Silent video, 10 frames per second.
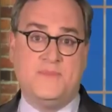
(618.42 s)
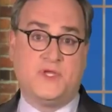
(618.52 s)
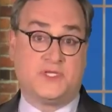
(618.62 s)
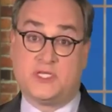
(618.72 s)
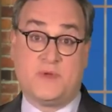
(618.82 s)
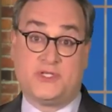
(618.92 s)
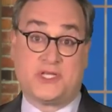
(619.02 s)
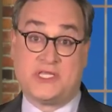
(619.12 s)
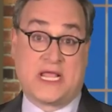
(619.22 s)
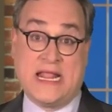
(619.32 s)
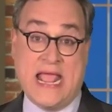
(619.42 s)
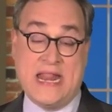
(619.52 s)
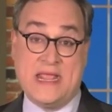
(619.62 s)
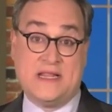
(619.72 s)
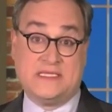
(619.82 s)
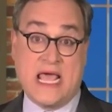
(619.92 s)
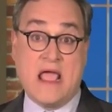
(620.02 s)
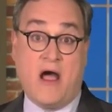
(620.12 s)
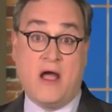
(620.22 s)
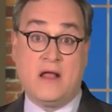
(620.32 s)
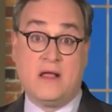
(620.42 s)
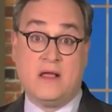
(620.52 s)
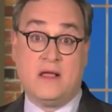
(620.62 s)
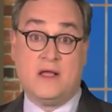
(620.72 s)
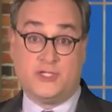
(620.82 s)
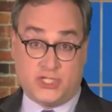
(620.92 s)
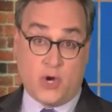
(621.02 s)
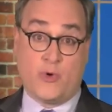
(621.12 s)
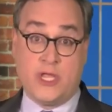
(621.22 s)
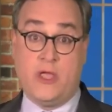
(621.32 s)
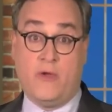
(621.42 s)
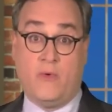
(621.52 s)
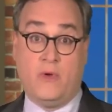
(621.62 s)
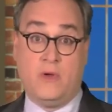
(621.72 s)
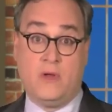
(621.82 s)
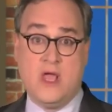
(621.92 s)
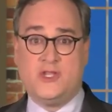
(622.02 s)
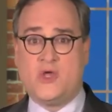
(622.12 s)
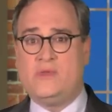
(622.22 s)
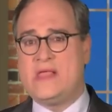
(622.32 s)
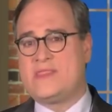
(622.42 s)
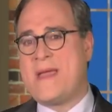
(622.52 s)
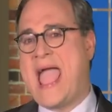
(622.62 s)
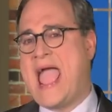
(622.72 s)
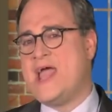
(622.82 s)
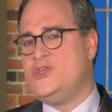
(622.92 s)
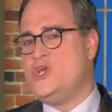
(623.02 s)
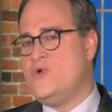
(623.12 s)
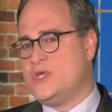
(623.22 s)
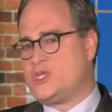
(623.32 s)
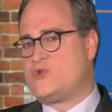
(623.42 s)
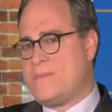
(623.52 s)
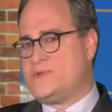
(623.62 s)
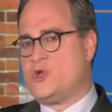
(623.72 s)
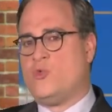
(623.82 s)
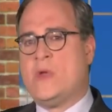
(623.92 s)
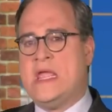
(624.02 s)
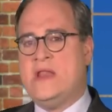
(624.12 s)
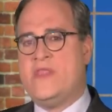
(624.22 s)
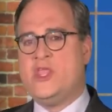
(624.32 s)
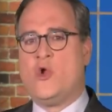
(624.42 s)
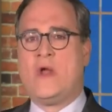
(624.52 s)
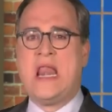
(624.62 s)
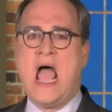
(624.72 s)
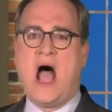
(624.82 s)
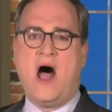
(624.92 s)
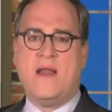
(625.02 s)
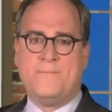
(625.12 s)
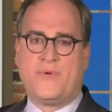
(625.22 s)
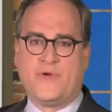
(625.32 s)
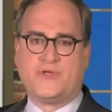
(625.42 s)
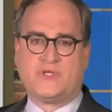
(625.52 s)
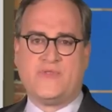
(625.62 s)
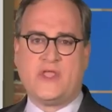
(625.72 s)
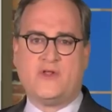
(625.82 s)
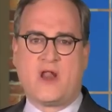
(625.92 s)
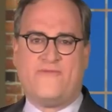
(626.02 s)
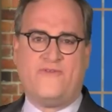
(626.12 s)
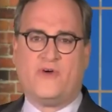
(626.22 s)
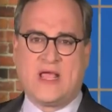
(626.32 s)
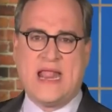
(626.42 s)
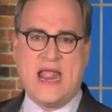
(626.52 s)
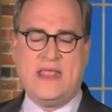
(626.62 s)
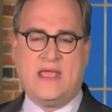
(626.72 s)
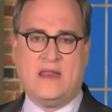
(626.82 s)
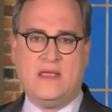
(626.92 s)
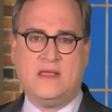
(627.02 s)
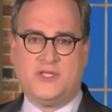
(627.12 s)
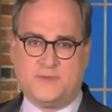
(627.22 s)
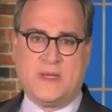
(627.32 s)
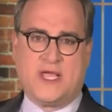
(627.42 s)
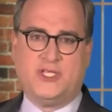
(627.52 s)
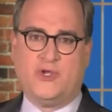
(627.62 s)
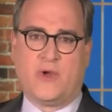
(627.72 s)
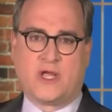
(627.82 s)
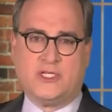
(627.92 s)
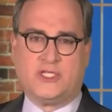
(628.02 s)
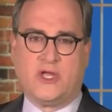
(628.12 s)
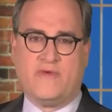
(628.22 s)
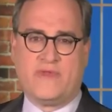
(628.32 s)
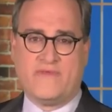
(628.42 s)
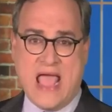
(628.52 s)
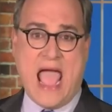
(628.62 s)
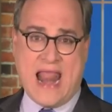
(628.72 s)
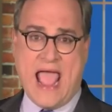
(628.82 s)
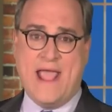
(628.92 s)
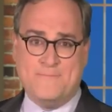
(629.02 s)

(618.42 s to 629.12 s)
just as much as a Canadian as they are, and so are you. Don't let them hand you a script to read that you're an unperson, that you're not a full Canadian just because you're a conservative. And hey,